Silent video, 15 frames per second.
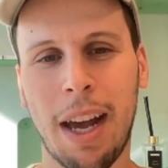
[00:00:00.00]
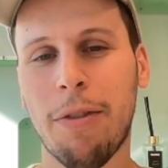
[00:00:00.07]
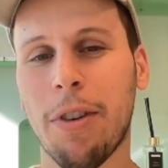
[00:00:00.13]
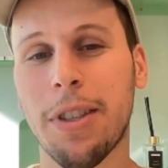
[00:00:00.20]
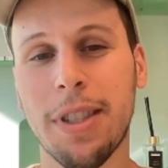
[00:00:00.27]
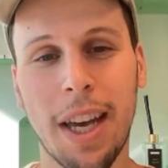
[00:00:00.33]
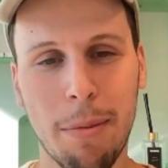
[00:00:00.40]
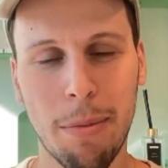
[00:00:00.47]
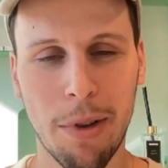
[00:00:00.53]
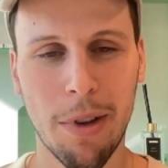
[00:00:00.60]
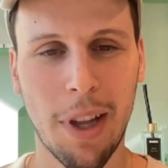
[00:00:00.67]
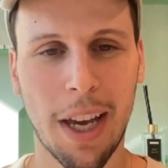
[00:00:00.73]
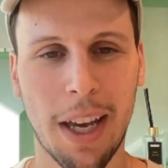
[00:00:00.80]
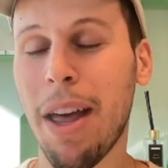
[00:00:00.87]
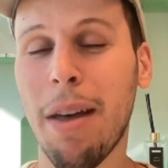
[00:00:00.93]
for example,
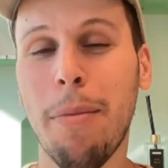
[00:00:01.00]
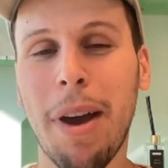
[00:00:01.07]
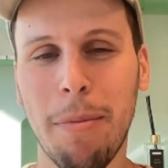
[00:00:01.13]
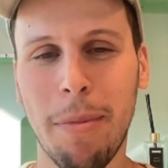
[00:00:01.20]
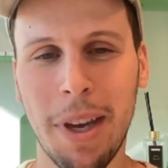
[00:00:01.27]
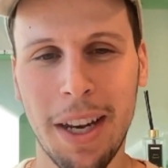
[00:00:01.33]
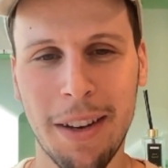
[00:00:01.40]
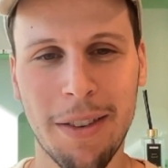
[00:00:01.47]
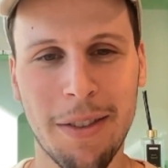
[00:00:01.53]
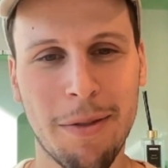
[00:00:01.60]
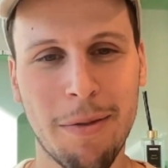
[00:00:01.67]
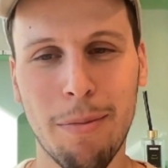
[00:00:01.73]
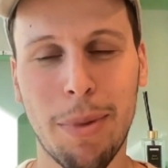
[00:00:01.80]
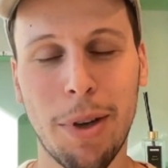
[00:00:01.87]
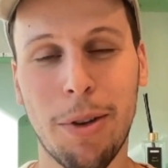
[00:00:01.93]
like it might
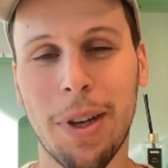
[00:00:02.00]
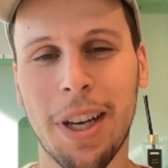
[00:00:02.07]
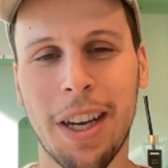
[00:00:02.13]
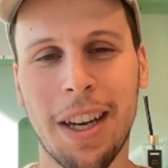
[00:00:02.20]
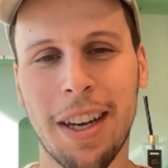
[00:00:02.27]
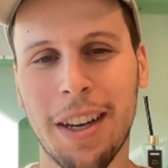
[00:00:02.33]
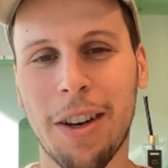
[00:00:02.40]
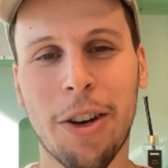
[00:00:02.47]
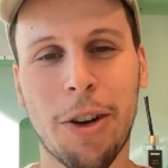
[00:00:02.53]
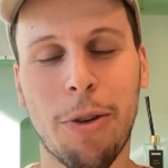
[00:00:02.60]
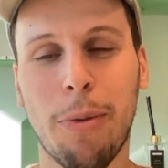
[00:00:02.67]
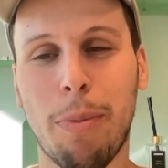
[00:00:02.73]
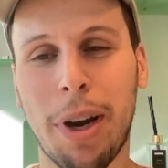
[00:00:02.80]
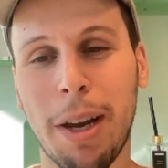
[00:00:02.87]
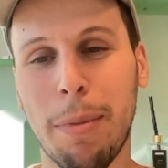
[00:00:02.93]
mean building or
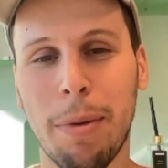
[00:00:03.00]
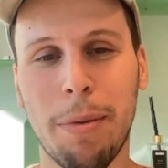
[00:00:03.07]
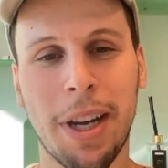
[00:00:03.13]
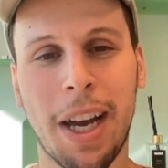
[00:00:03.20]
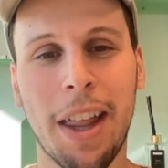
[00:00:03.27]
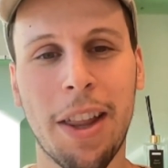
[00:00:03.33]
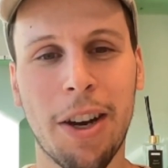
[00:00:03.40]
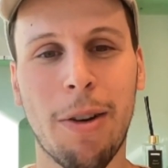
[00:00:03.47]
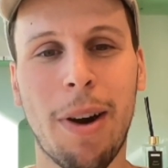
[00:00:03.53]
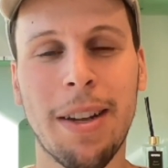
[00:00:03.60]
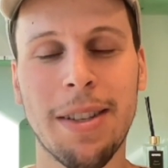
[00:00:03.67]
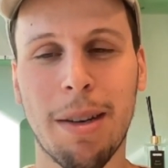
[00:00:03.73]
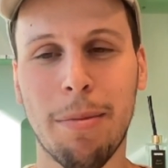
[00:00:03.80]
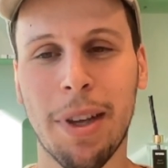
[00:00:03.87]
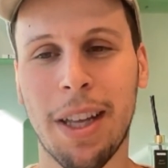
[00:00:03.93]
bringing people together around
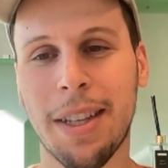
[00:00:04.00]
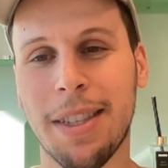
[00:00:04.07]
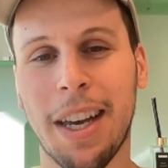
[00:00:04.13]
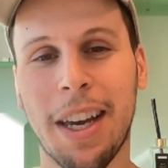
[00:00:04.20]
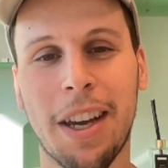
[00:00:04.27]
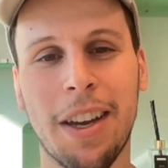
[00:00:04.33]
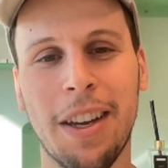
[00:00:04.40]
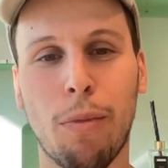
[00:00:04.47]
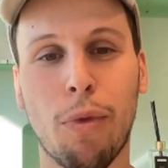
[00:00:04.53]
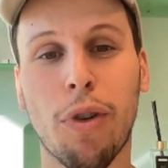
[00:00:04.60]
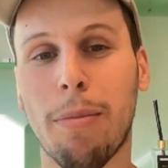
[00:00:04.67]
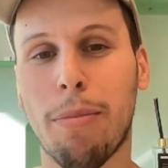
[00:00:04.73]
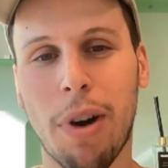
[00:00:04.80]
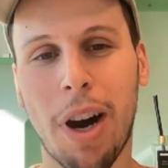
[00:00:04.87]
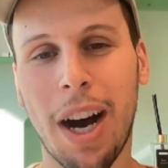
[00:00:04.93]
something that's like
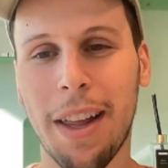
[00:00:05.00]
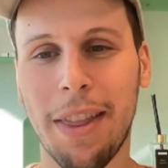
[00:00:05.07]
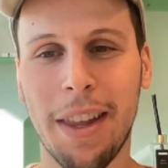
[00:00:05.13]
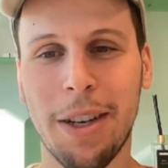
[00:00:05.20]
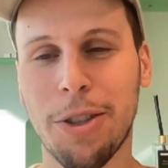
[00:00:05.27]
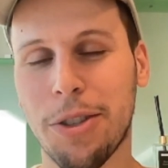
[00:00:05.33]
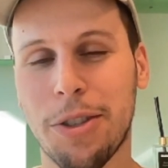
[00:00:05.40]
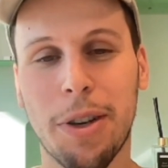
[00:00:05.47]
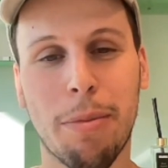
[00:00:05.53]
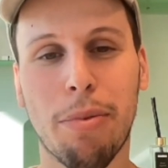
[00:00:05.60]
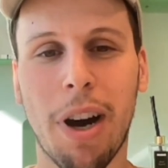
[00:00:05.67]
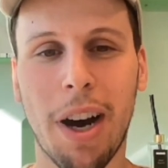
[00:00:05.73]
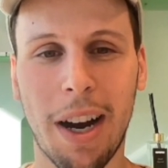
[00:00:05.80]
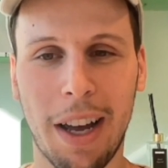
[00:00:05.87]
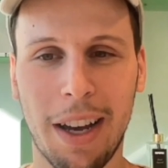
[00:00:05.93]
more broad than just your
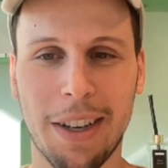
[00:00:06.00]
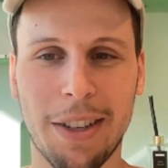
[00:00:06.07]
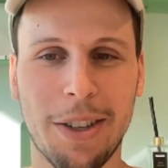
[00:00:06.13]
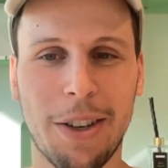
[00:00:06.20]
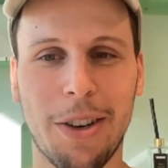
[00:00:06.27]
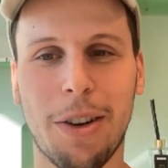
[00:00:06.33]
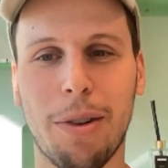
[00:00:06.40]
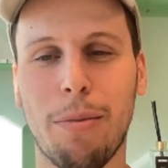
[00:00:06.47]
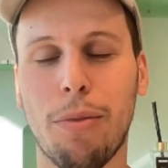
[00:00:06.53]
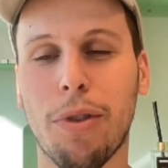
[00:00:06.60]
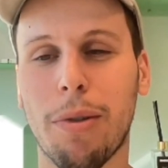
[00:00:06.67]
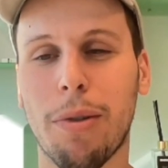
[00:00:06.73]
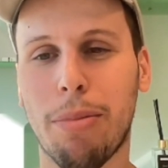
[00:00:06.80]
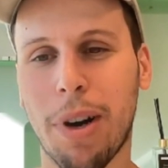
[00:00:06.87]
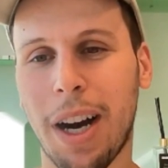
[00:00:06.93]
product, or
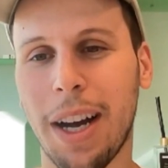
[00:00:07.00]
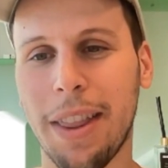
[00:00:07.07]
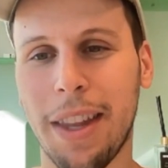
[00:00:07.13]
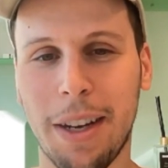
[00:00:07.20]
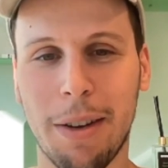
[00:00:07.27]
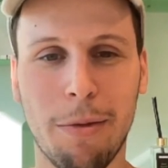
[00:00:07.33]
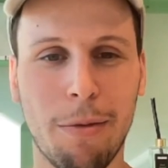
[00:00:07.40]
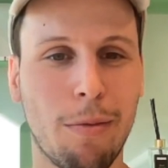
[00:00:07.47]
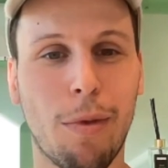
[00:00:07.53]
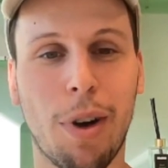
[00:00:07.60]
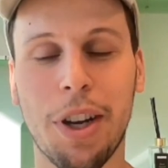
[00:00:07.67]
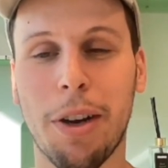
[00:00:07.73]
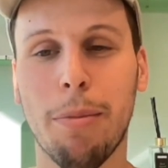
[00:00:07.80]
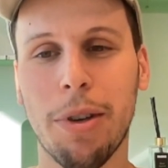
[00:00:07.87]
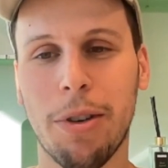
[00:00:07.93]
more broad than what
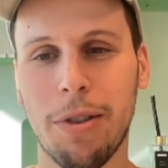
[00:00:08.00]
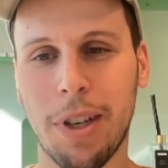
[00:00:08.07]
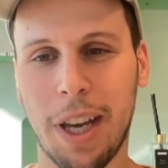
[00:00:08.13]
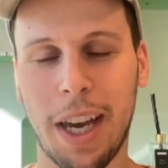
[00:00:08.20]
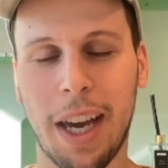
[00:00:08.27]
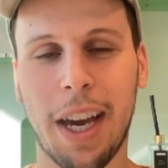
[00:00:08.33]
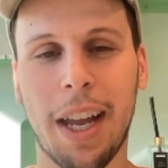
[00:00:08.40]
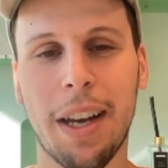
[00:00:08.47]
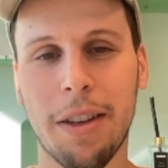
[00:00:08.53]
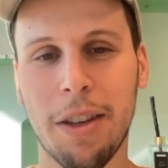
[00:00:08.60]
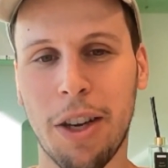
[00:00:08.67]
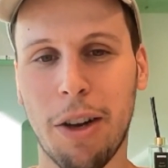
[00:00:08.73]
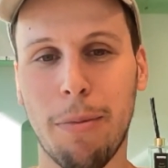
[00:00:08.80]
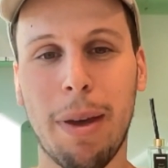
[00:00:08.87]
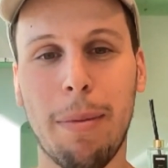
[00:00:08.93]
you're building, and
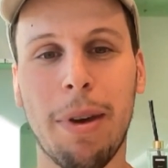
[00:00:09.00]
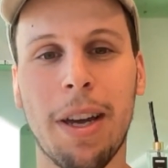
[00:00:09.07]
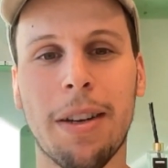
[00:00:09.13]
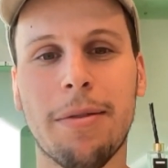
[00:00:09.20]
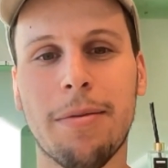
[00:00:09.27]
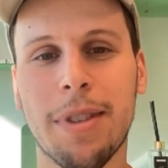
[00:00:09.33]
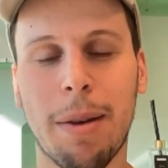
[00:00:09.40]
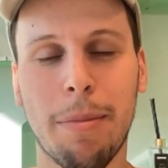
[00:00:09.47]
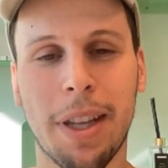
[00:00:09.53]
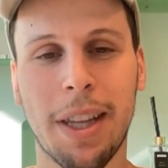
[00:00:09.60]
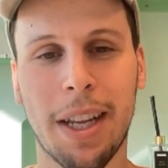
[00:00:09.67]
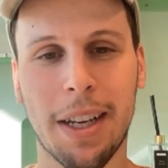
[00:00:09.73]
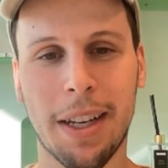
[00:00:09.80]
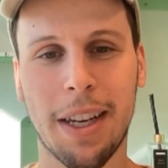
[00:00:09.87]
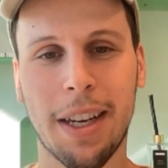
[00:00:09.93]
maybe something
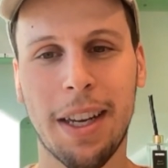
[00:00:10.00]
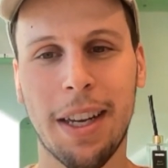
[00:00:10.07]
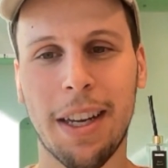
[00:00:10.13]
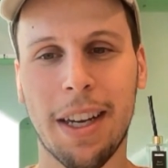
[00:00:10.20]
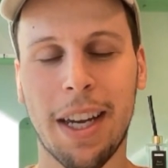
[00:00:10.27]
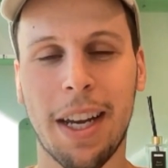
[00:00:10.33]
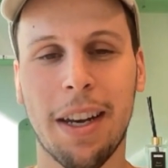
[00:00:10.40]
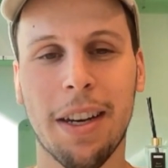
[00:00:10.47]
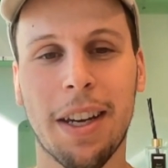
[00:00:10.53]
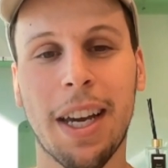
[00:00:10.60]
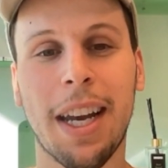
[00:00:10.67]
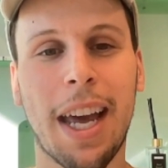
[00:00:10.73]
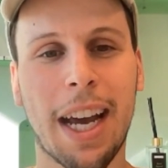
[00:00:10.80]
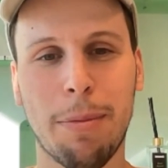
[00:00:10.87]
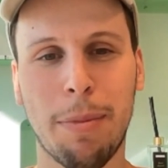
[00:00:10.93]
that can
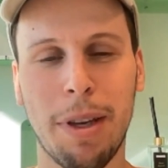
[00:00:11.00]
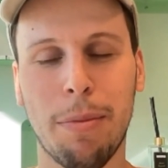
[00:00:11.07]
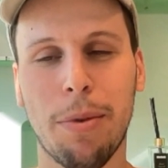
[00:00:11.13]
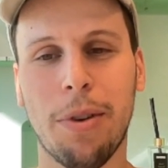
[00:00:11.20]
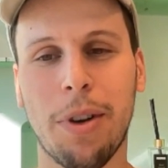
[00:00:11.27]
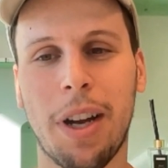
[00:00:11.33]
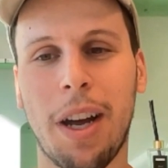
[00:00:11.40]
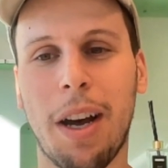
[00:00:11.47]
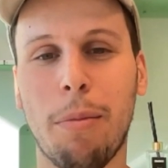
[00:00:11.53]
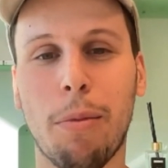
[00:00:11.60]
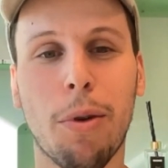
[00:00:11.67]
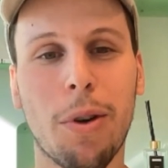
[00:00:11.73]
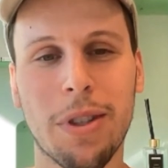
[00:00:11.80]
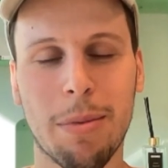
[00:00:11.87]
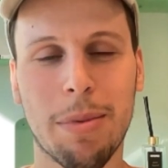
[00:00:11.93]
connect people in a
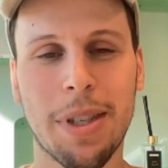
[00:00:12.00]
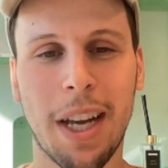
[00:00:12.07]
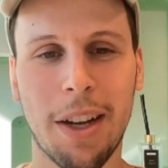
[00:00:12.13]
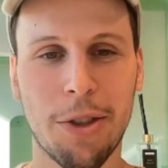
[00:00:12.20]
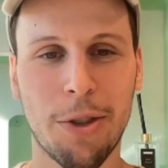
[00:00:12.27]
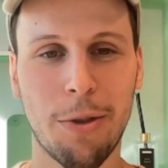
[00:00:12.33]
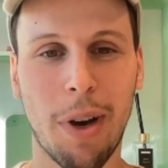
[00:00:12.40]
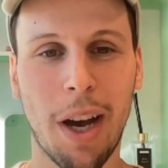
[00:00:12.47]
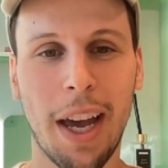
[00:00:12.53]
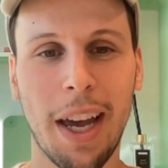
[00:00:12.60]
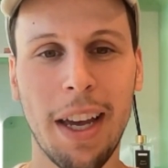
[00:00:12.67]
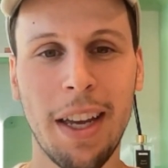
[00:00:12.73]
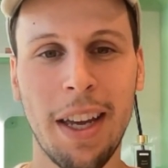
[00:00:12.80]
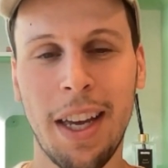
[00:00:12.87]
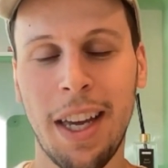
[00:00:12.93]
more substantial
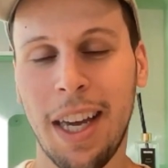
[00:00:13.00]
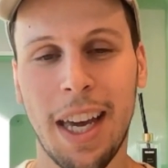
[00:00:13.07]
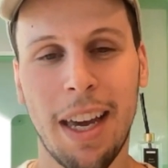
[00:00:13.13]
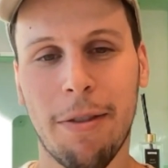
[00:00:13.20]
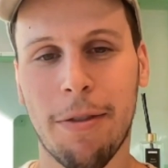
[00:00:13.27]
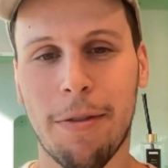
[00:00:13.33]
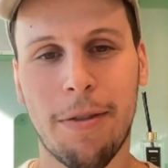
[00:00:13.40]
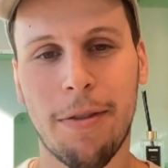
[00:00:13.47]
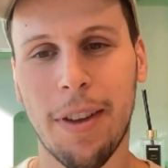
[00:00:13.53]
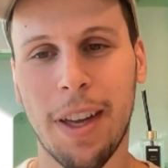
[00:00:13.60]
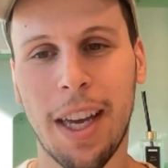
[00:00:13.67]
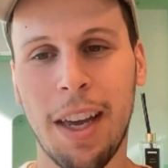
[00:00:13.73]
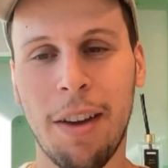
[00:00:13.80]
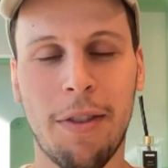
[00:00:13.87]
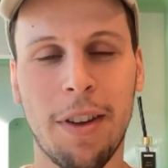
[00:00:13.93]
way if
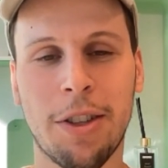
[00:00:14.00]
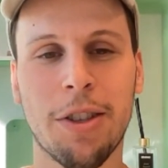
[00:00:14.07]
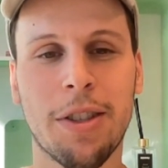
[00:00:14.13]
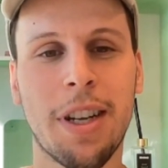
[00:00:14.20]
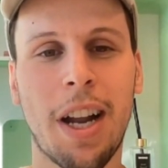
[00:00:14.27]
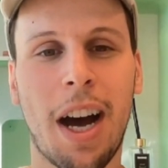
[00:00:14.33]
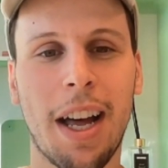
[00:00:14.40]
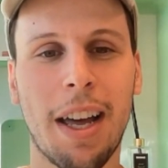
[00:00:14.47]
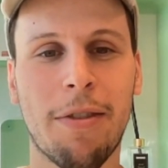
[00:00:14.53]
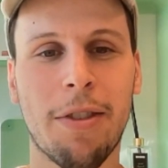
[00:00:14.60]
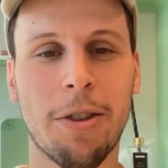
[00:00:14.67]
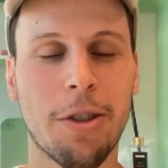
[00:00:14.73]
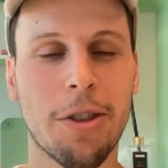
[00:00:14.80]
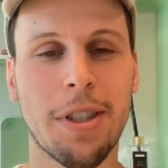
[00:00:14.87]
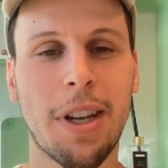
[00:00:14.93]
there's just not
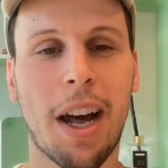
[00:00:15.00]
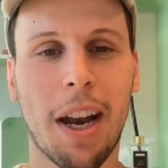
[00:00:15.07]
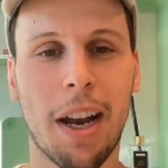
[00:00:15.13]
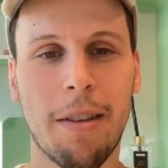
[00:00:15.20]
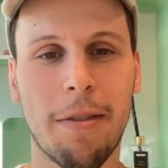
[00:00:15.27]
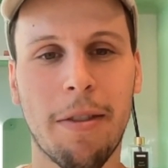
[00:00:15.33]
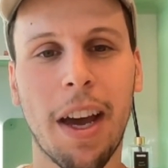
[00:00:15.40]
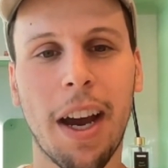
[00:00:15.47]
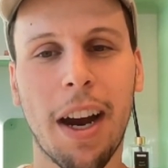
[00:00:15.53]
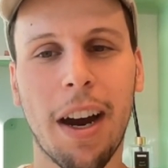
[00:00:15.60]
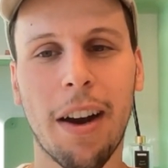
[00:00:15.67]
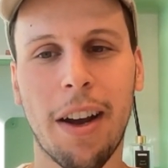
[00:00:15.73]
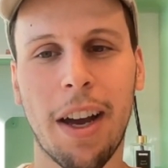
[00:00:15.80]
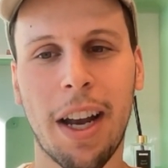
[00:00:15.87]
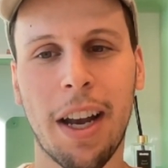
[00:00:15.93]
enough there.